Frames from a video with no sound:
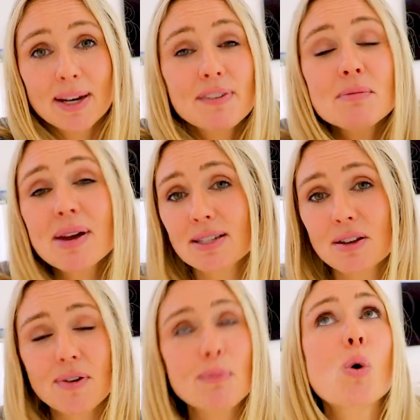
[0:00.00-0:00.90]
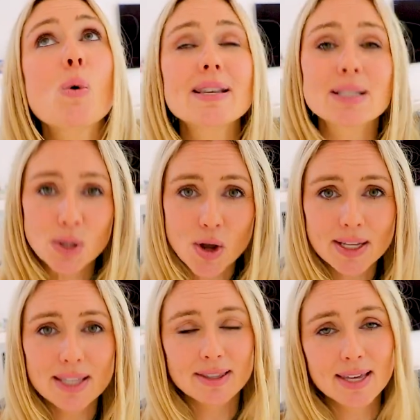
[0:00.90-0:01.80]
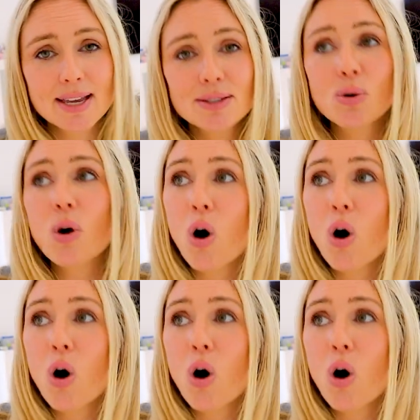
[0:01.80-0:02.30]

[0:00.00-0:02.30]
And even myself, I'm always learning things